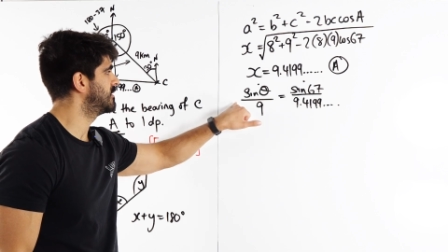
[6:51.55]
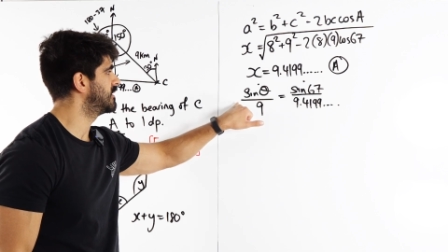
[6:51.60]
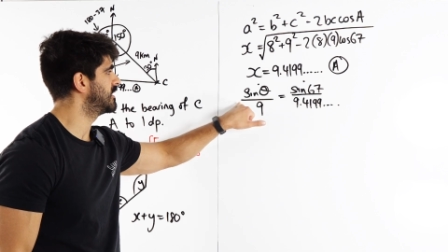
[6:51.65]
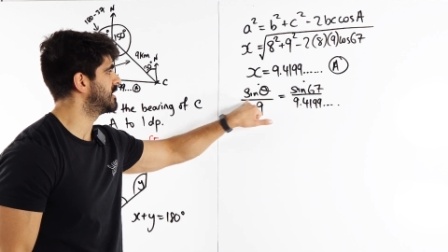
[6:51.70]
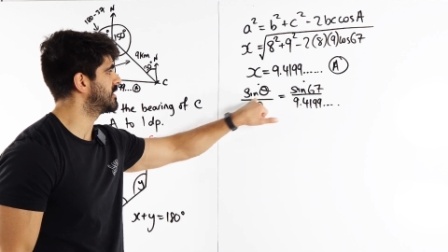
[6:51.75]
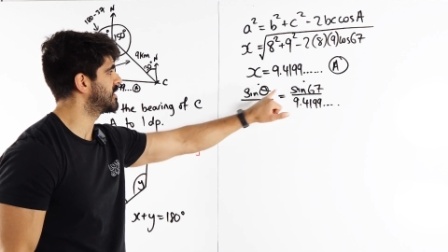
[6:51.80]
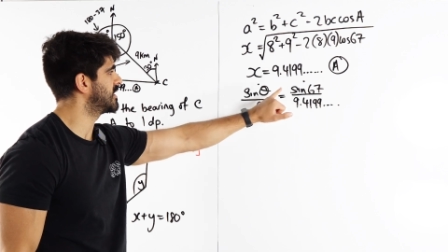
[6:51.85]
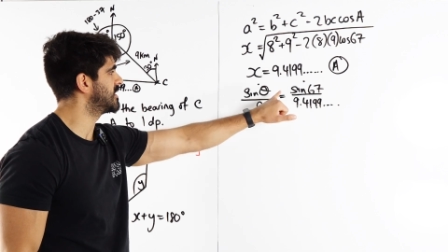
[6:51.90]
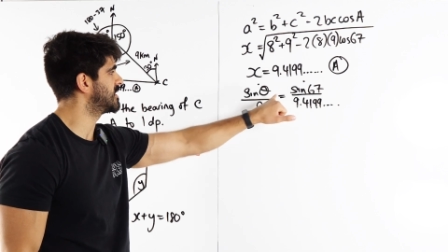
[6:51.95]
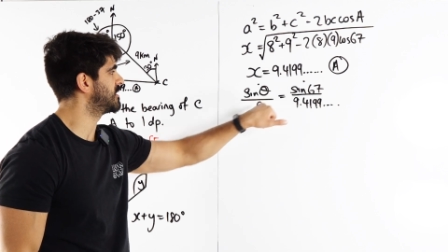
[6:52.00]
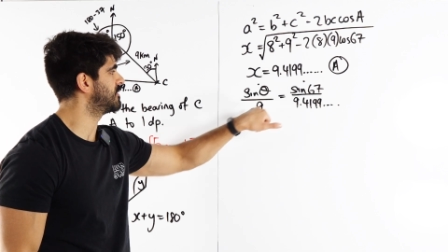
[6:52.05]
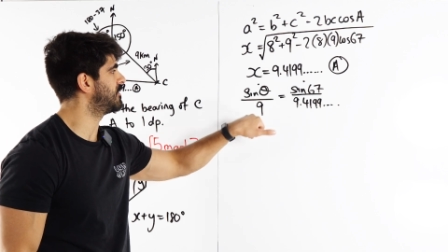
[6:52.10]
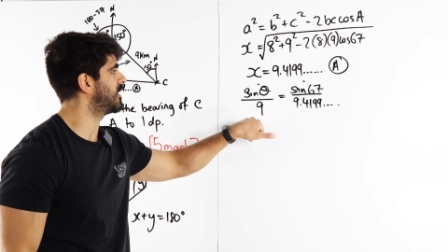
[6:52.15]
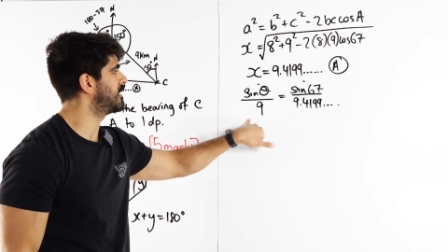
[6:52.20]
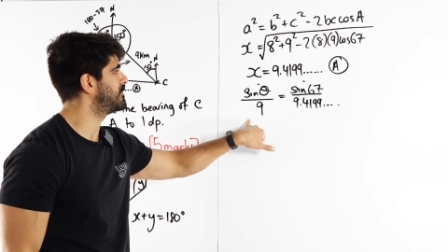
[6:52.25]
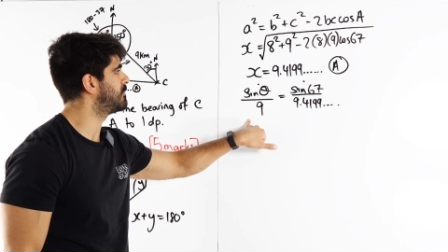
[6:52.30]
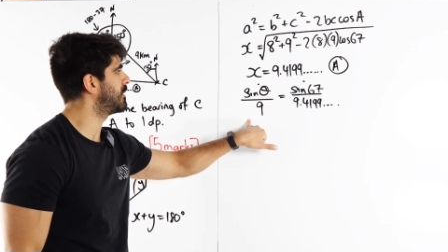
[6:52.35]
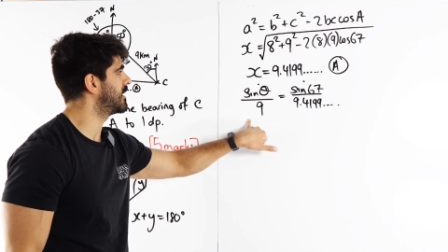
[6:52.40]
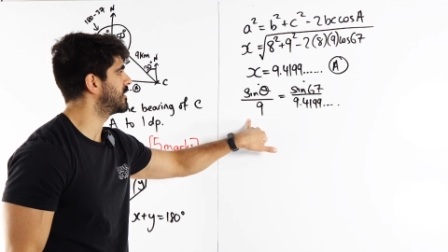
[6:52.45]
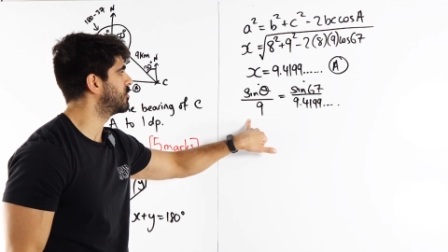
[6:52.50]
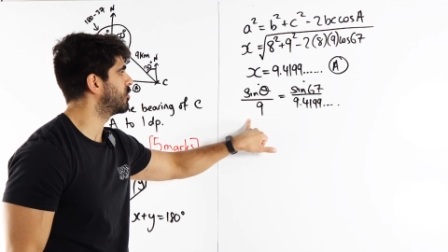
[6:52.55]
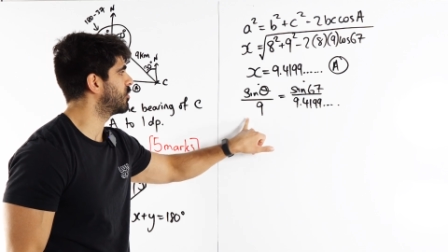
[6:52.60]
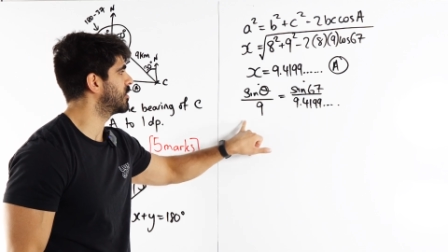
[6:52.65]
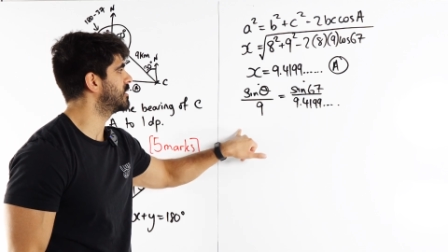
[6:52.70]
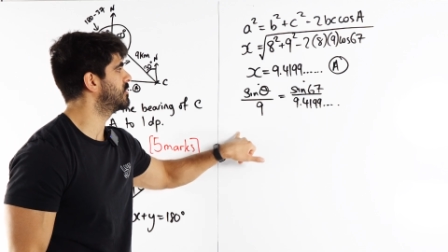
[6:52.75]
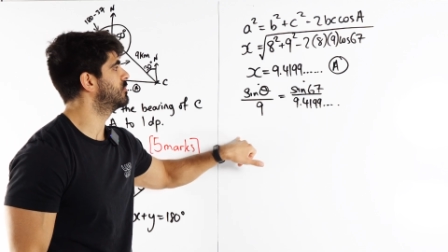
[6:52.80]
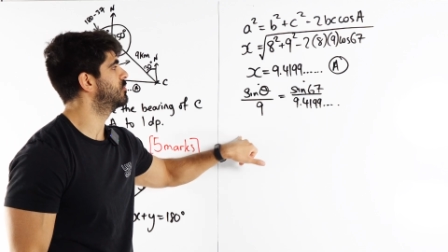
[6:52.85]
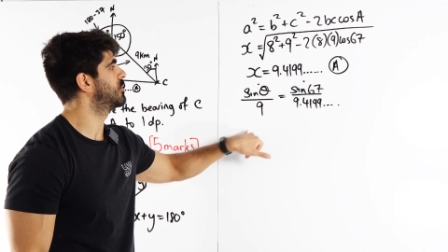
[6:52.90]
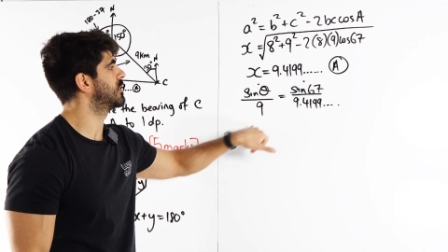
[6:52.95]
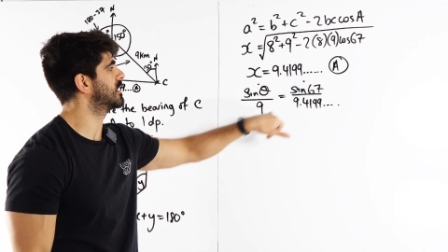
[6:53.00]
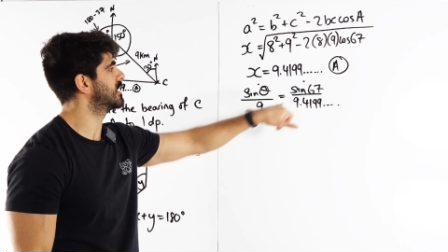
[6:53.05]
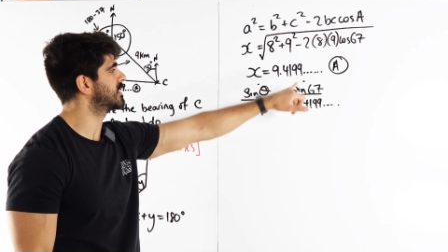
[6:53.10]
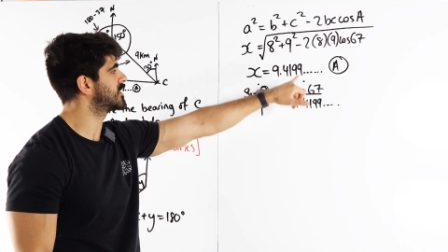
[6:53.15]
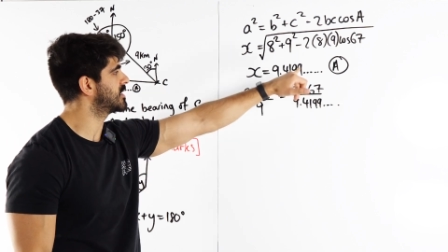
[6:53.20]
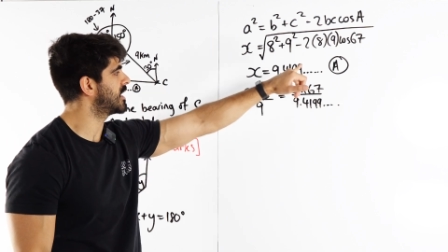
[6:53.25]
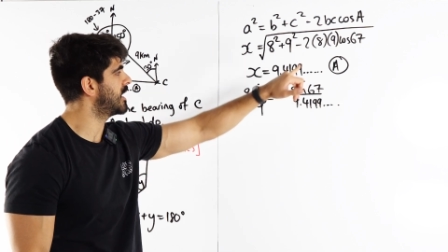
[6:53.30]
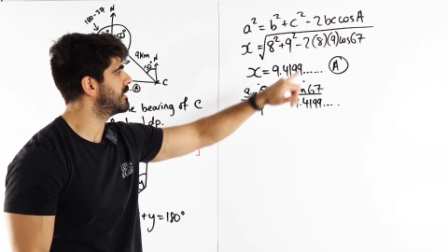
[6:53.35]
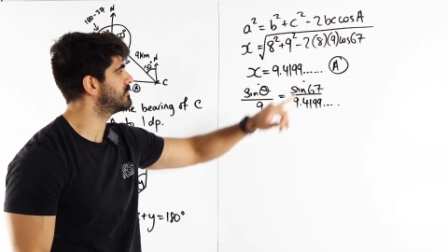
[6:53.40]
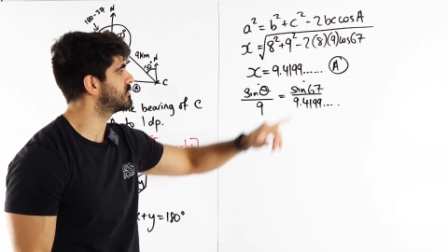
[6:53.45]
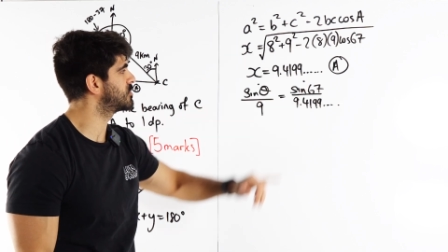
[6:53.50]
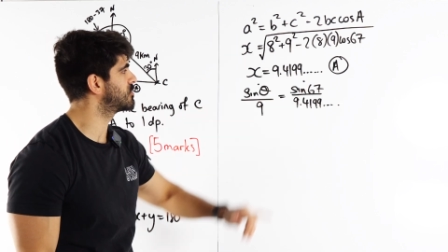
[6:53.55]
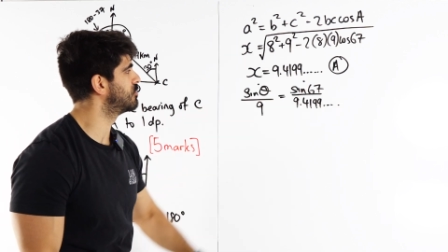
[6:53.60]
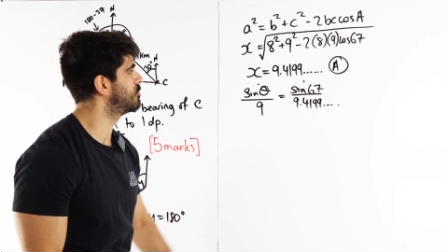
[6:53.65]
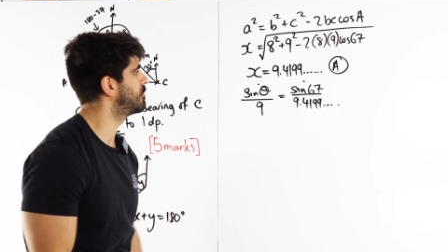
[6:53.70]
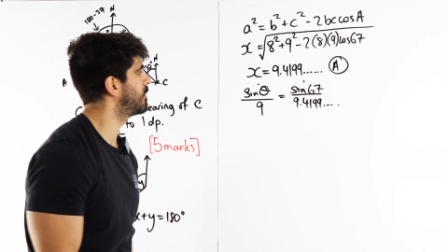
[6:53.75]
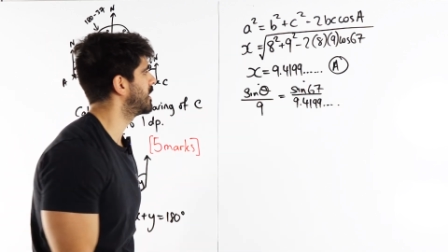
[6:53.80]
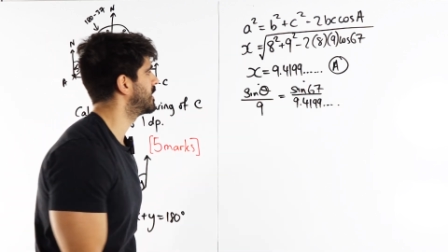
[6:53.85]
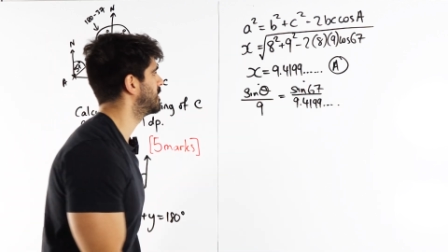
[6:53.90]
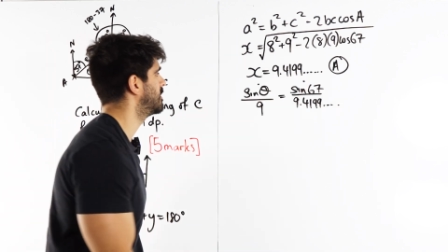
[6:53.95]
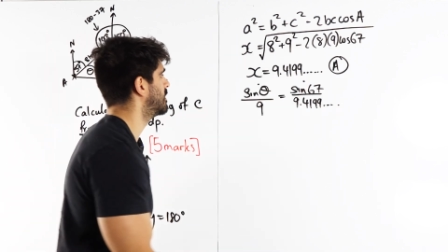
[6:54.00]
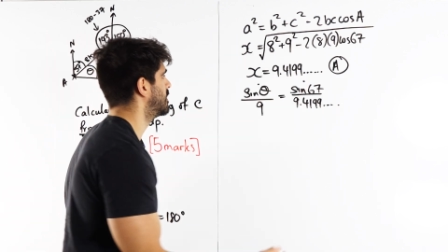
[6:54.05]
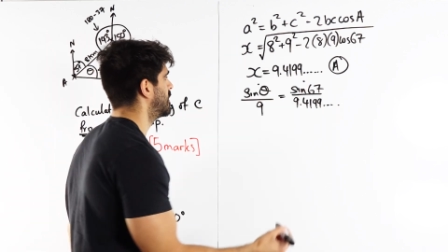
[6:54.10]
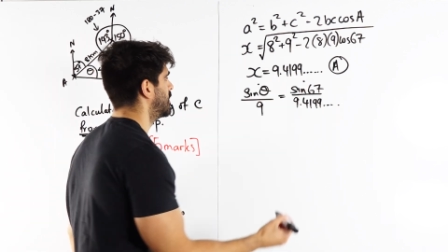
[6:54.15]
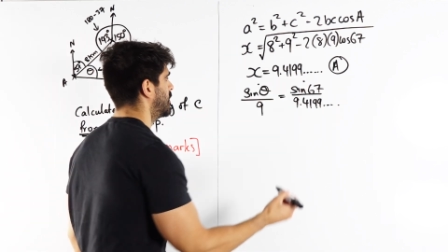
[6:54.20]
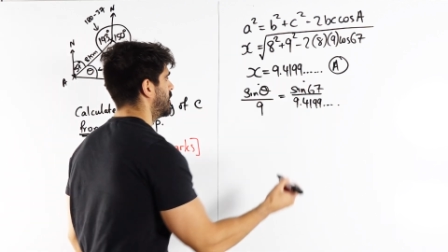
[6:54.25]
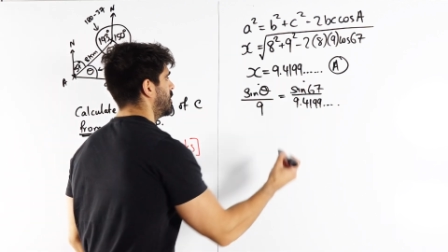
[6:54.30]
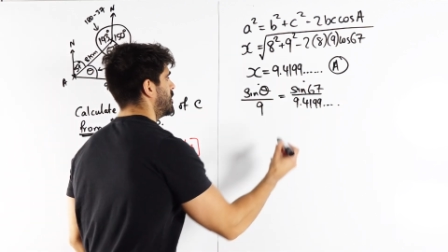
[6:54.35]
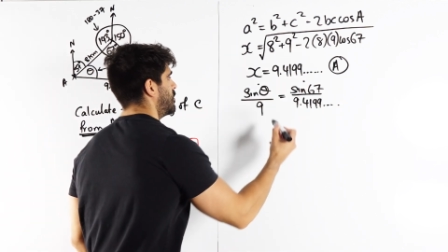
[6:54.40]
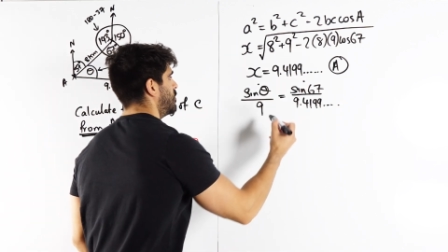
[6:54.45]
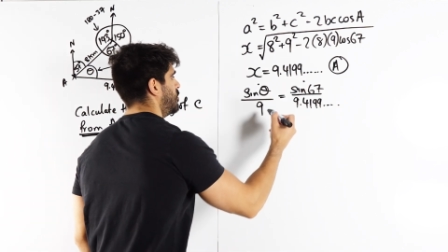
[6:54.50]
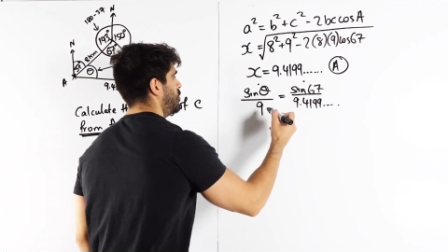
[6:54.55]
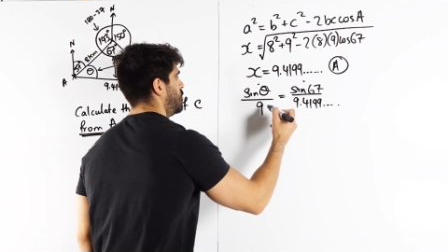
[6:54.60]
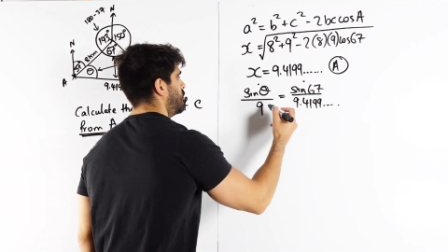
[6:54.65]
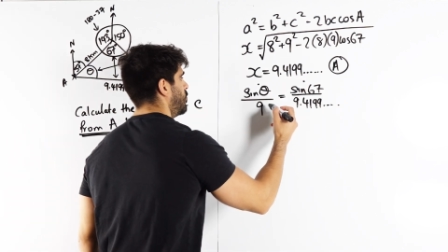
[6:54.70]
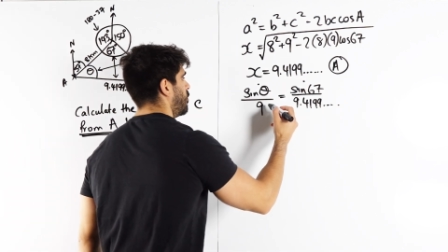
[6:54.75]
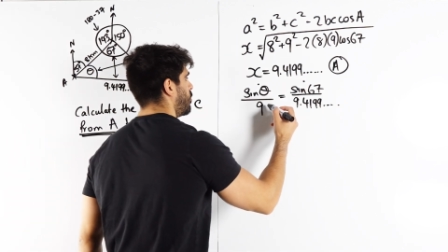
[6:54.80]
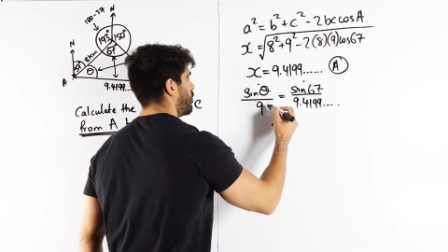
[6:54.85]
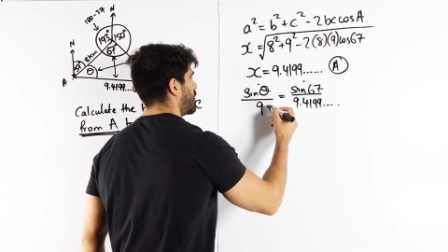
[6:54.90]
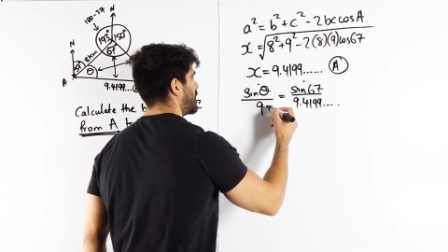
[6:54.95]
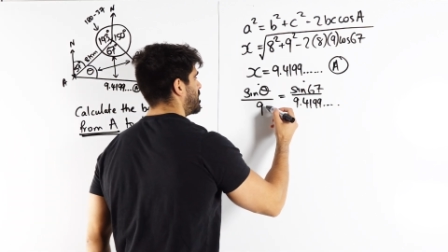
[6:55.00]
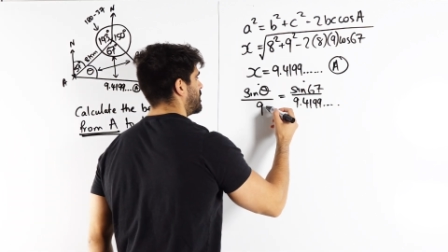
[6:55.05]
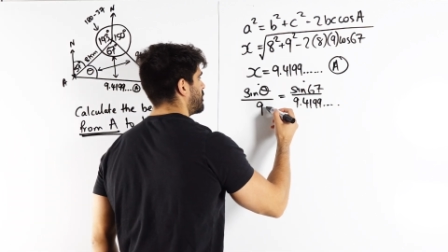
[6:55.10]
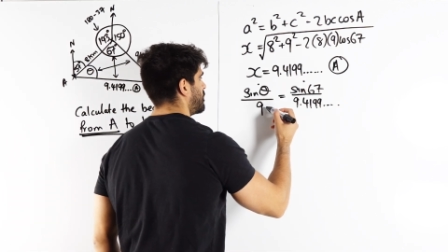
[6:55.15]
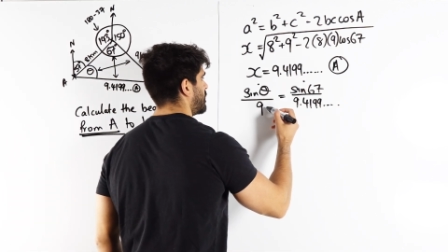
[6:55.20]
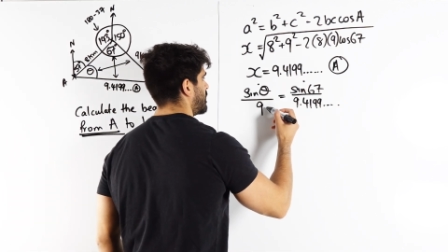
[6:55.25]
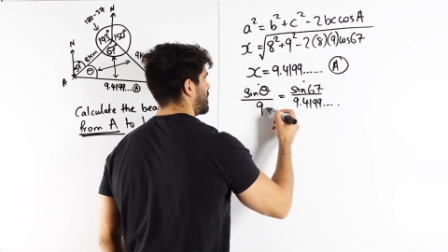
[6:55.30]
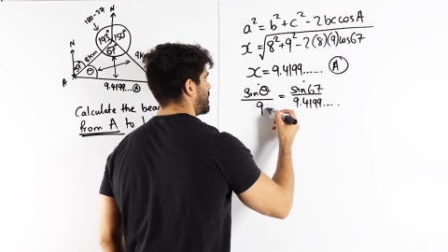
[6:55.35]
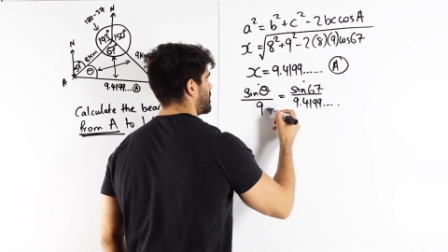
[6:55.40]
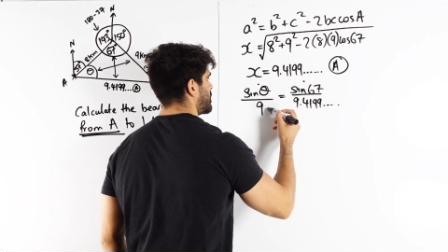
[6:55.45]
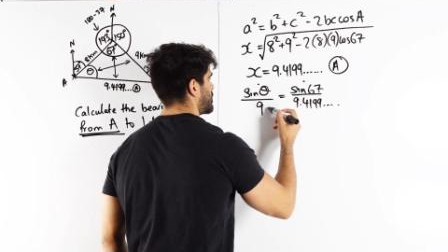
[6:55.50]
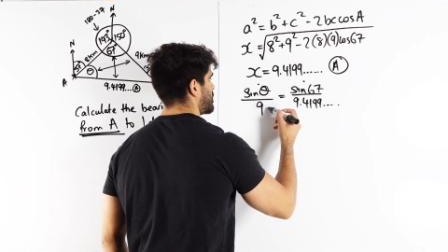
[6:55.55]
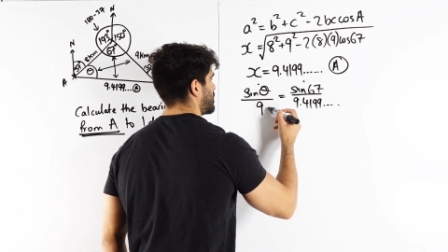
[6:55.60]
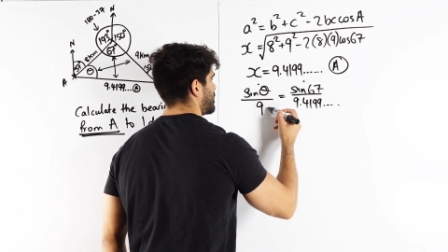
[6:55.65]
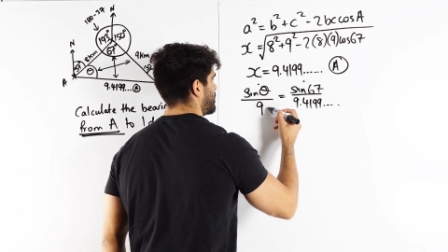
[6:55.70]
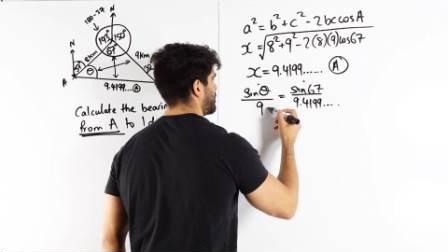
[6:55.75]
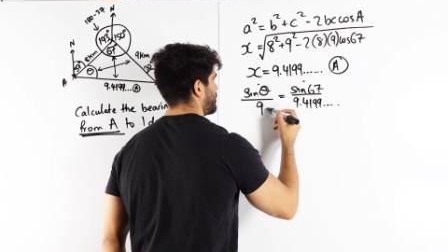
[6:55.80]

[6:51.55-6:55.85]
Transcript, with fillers: It says divide by 9. We're going to times through by 9 first.